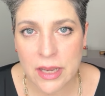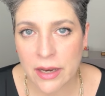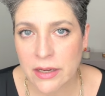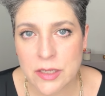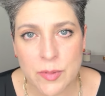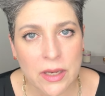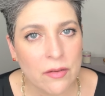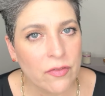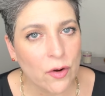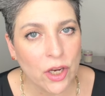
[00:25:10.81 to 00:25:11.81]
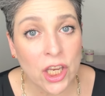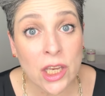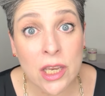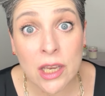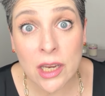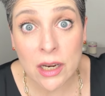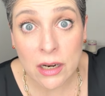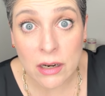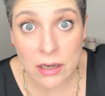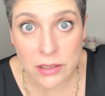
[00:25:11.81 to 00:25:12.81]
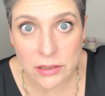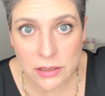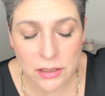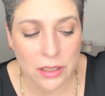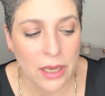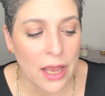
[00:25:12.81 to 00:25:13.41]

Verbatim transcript: and it's been for years,